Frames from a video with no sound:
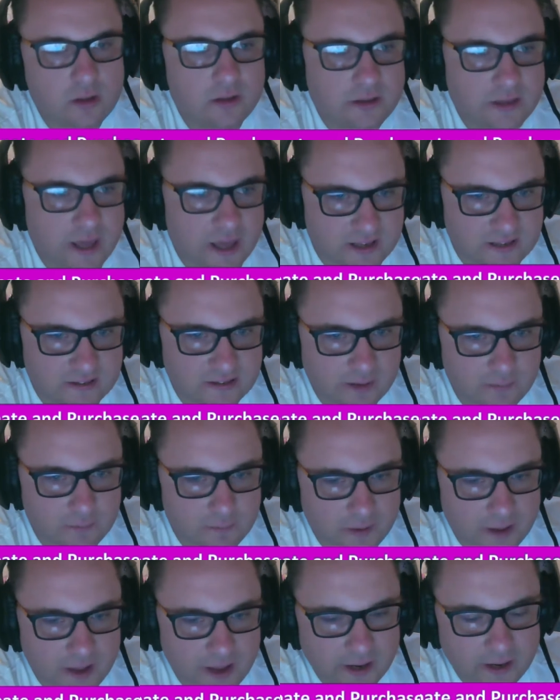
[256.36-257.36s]
Get your sleeping
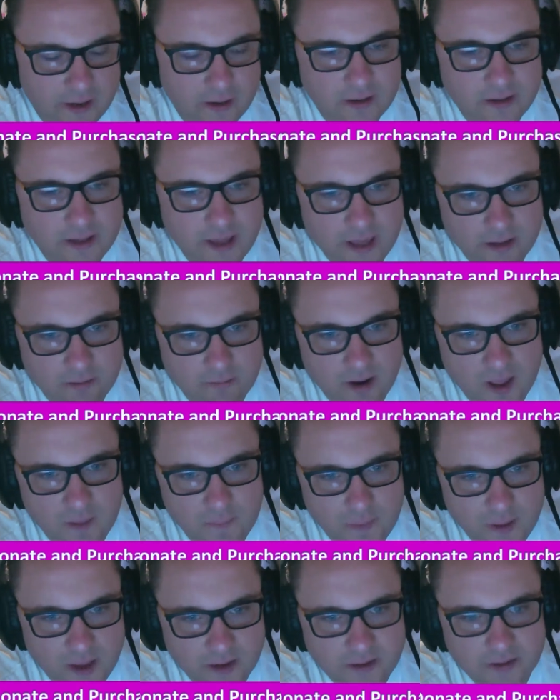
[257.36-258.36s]
bag, get your
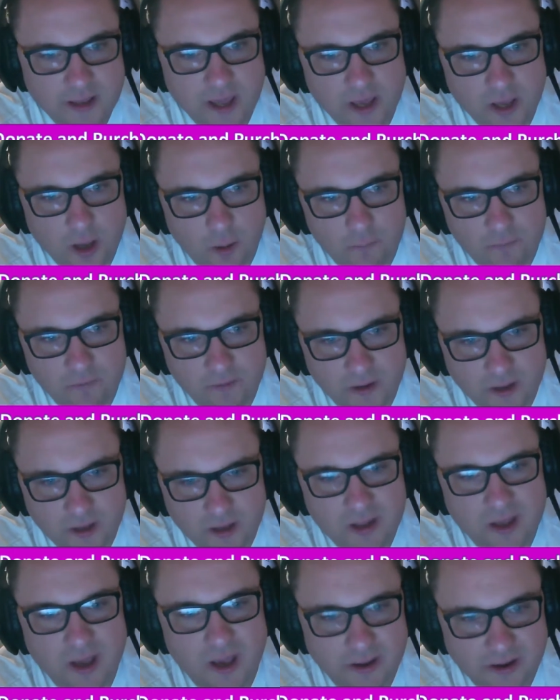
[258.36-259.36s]
airbed, get comfy,
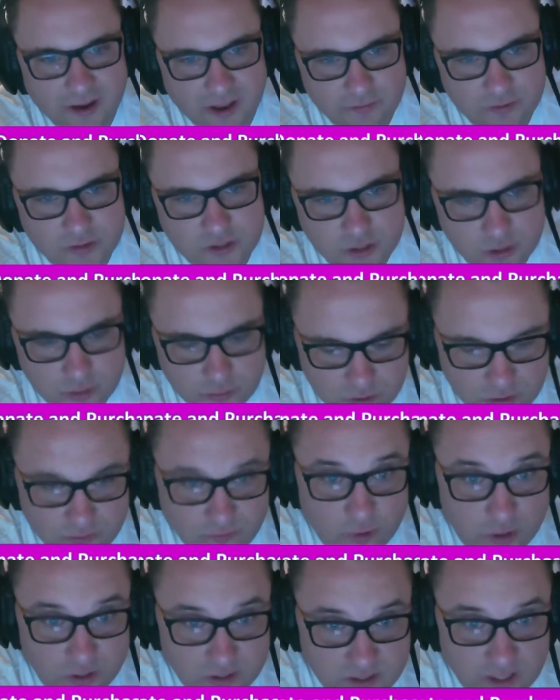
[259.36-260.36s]
and have a snooze. You've
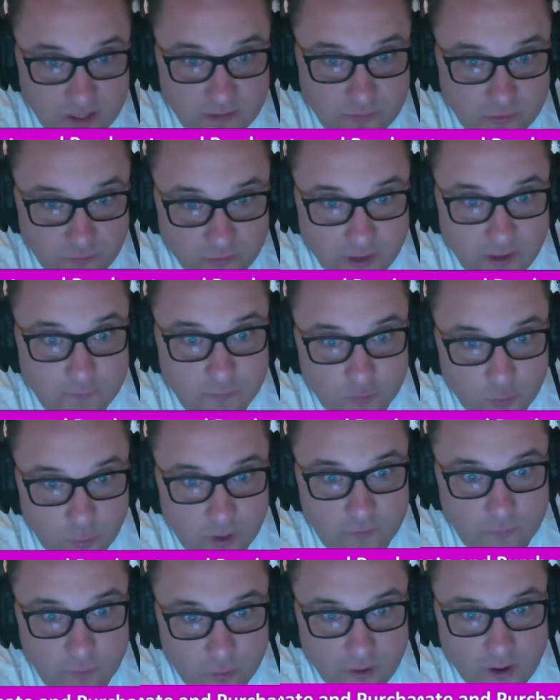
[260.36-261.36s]
earned it if you stayed up for
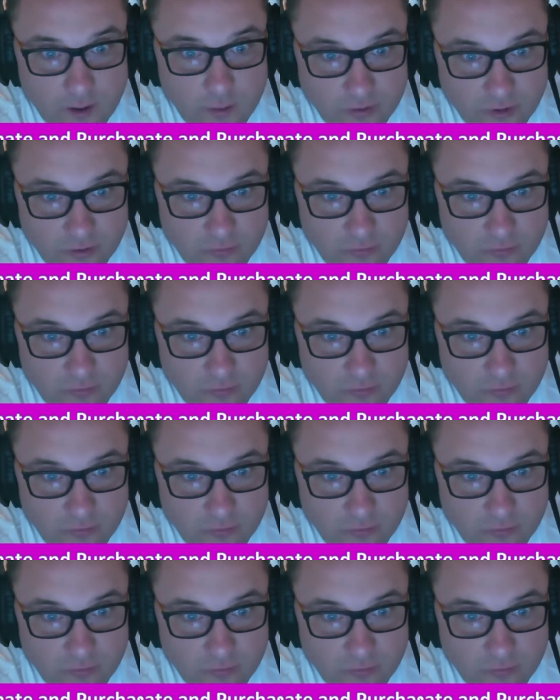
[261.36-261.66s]
24 hours, that's